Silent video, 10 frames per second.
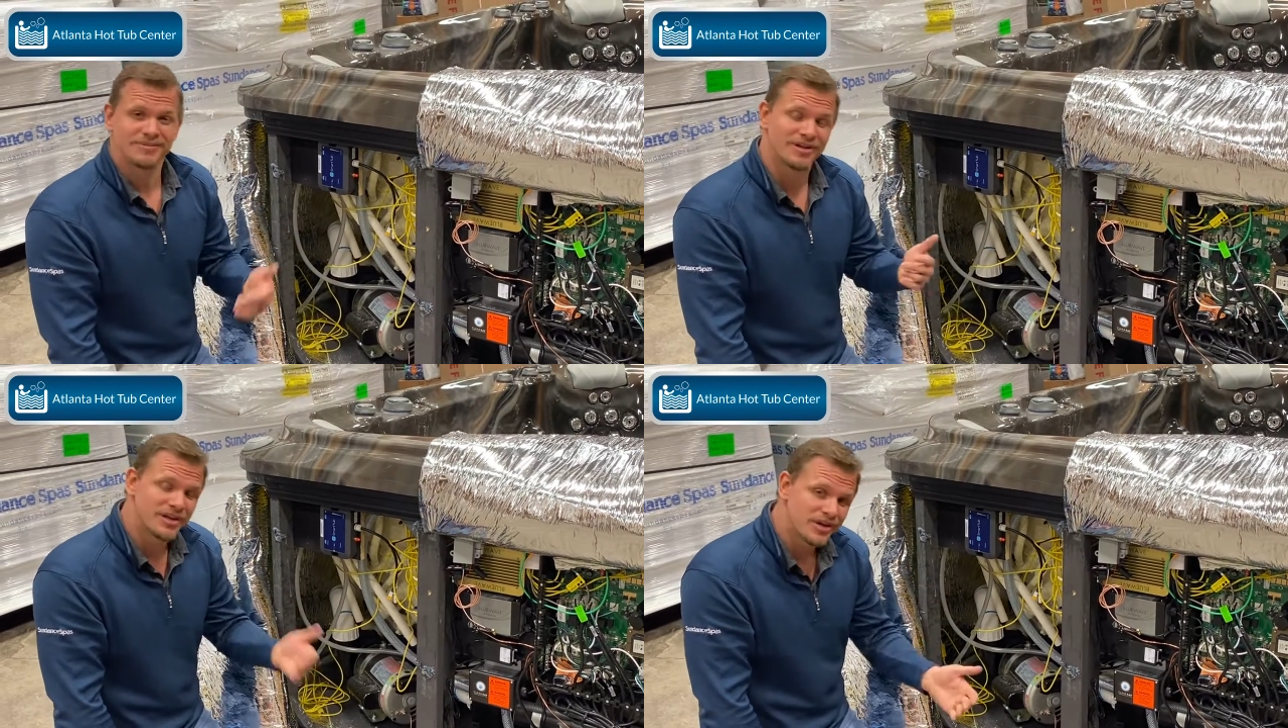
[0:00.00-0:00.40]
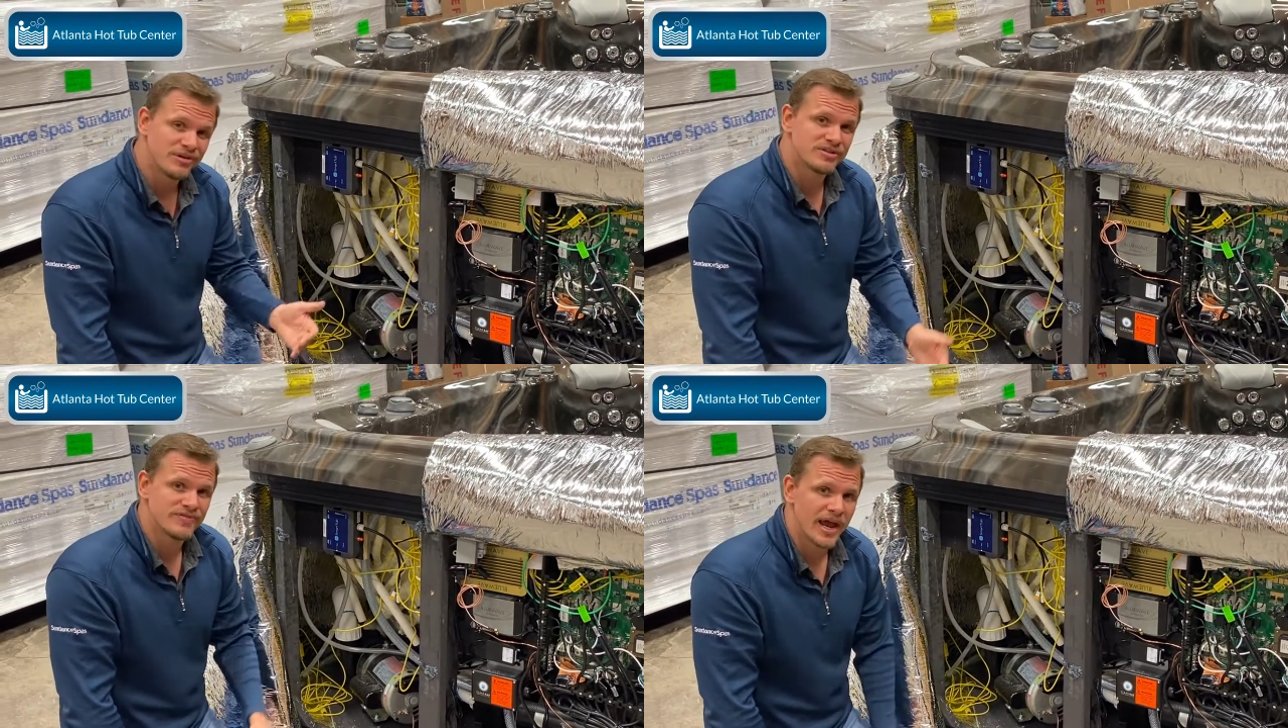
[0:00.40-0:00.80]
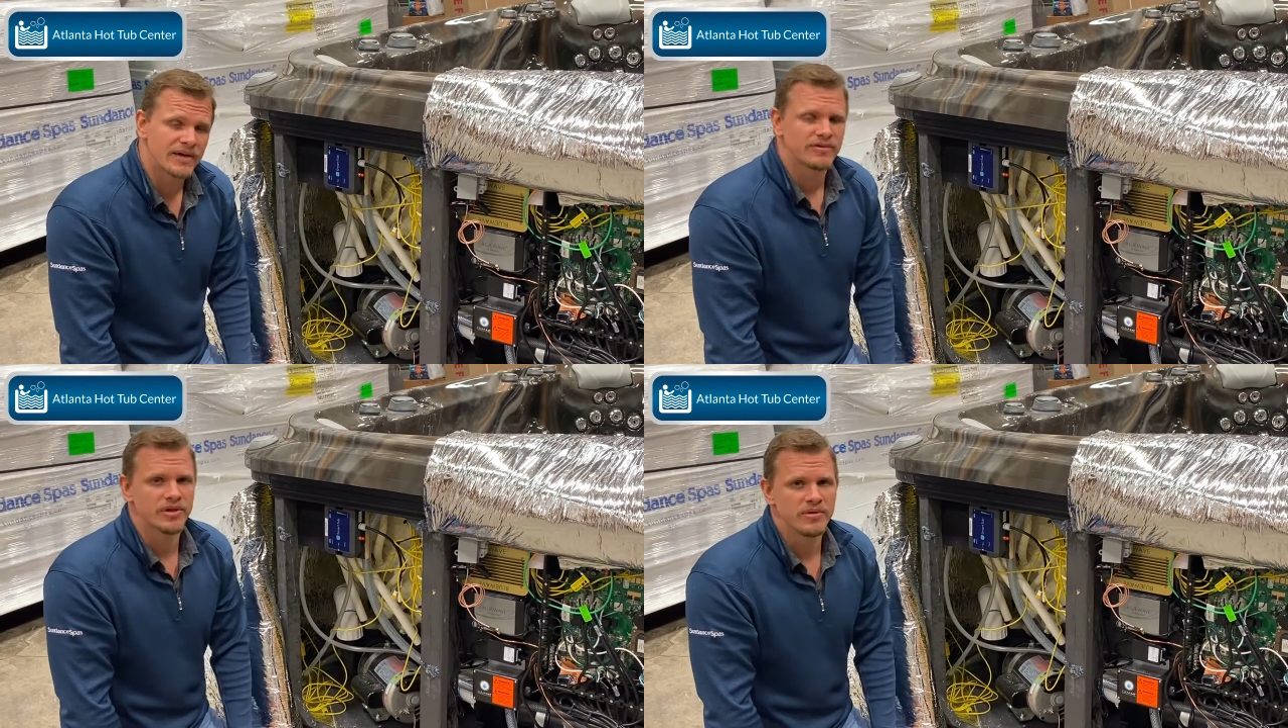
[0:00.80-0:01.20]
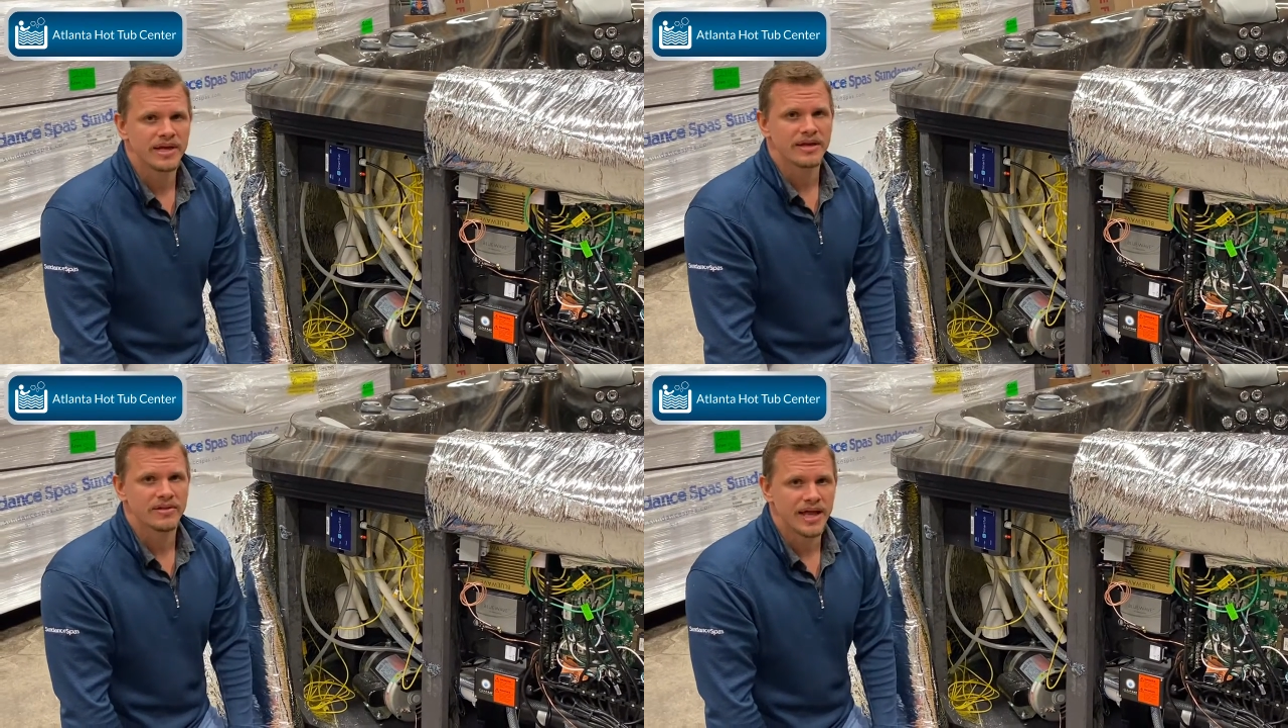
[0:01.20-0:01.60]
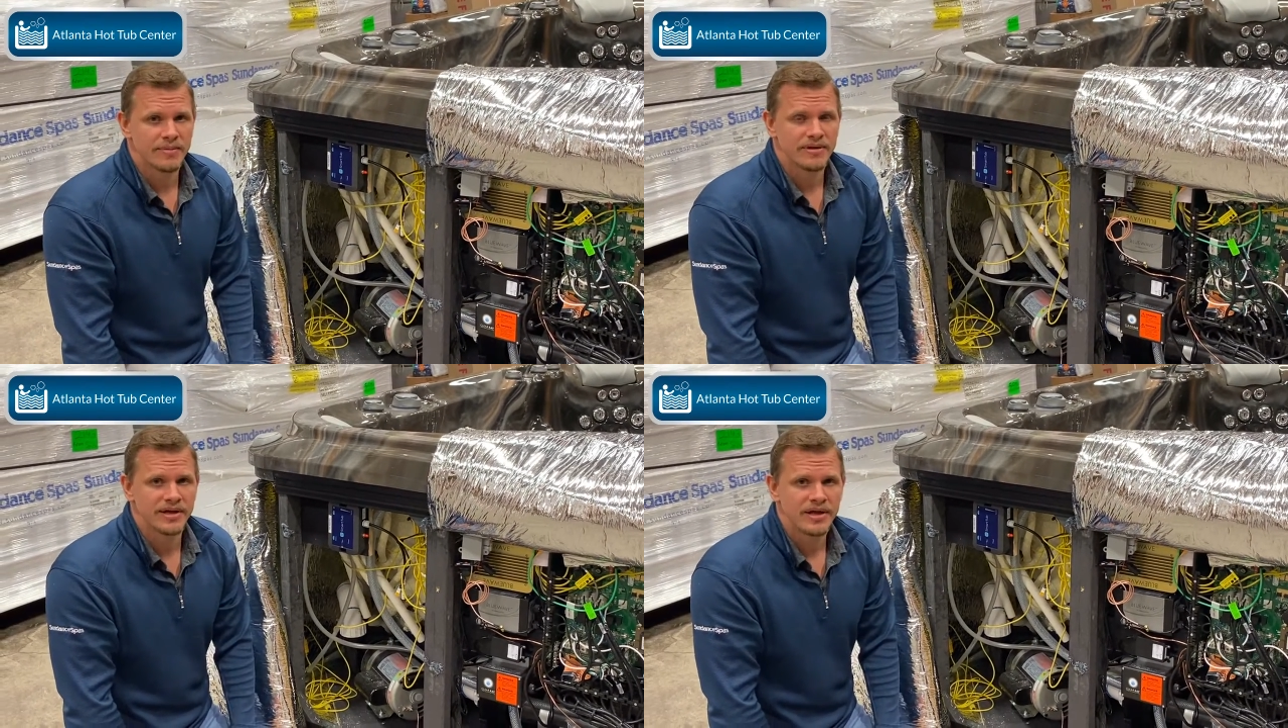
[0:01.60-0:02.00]
I'm a huge fan of gluing and
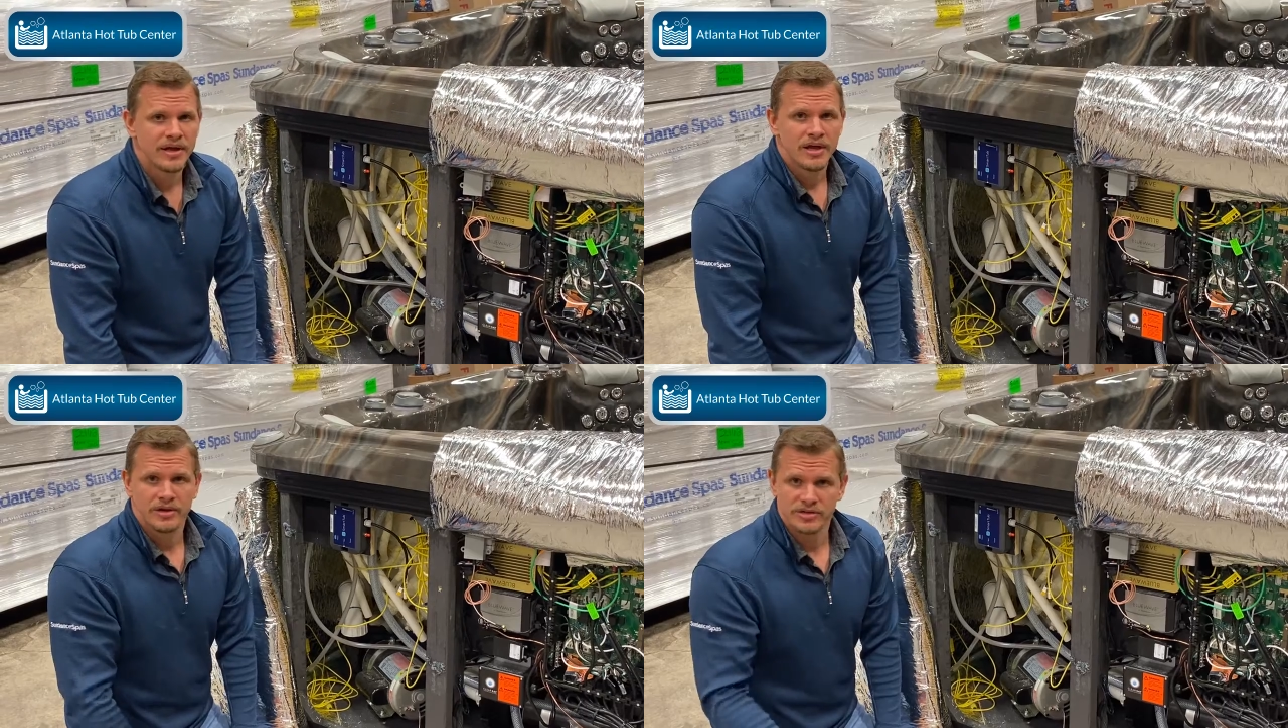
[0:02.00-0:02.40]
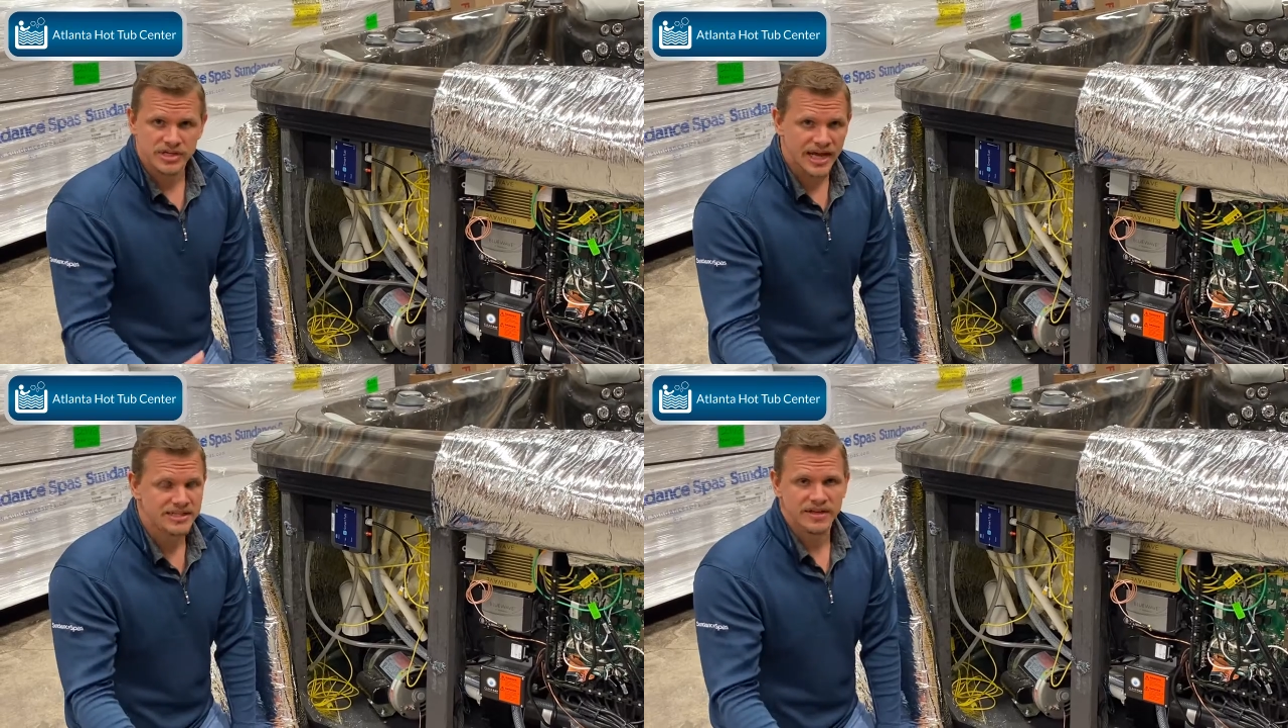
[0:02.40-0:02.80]
clamping your jets.